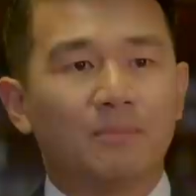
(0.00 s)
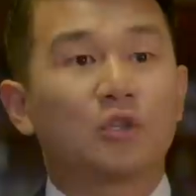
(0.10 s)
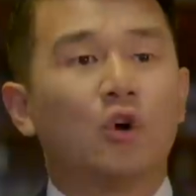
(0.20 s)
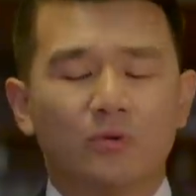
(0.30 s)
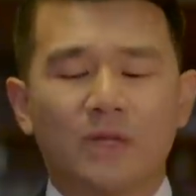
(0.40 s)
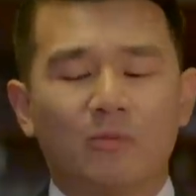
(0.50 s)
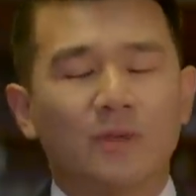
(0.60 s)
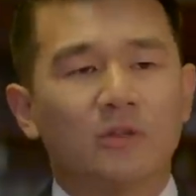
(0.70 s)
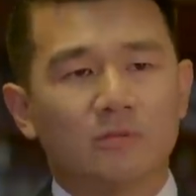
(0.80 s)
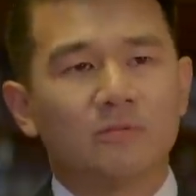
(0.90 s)
I'm told that
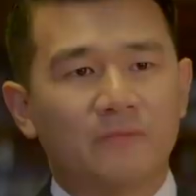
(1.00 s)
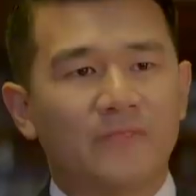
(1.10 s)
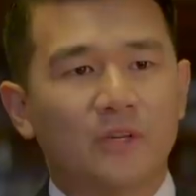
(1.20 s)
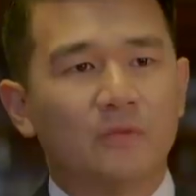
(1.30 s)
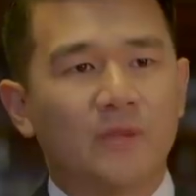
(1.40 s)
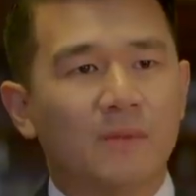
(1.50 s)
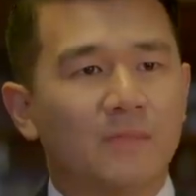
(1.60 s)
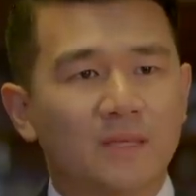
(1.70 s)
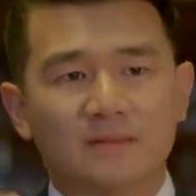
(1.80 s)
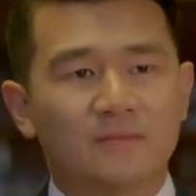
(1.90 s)
when you feel
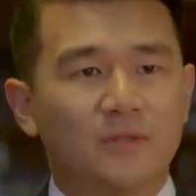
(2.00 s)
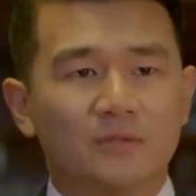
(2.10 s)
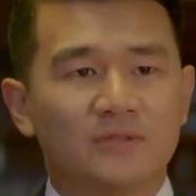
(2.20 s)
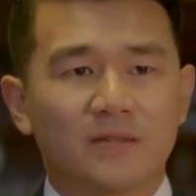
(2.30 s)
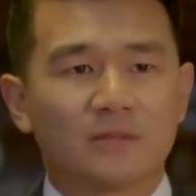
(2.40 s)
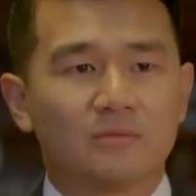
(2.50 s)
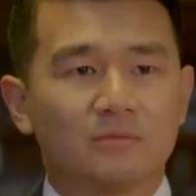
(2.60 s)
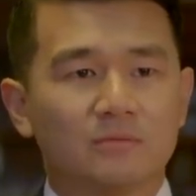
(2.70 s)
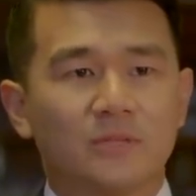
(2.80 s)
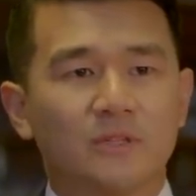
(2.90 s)
them, it feels like the
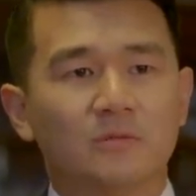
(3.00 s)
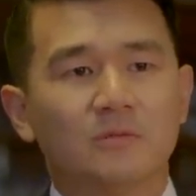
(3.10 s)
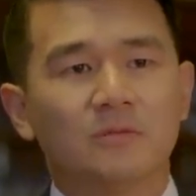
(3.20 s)
real.